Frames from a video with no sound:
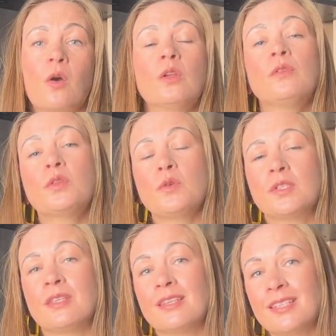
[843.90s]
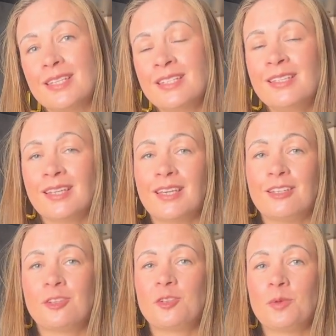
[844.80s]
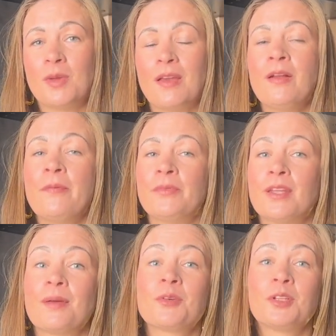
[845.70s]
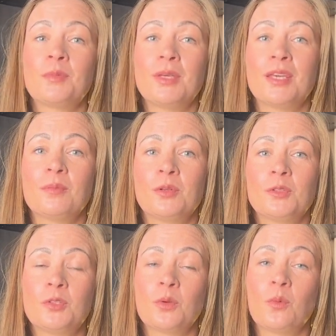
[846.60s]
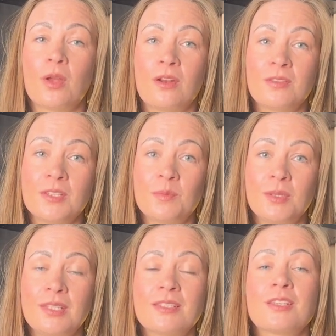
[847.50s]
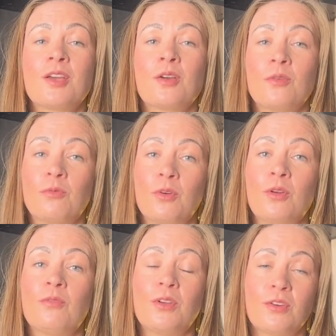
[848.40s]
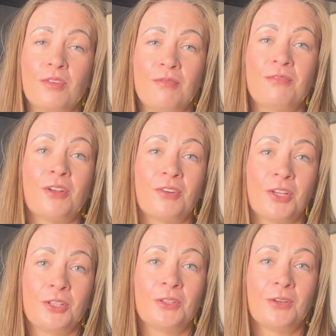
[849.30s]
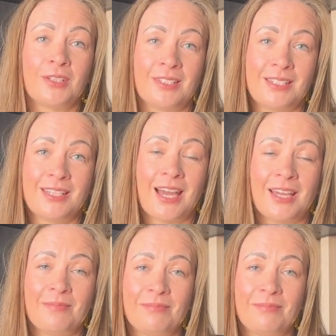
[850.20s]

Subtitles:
all of those things indicated to me that I'm going to be able to wear this piece for a very, very long time.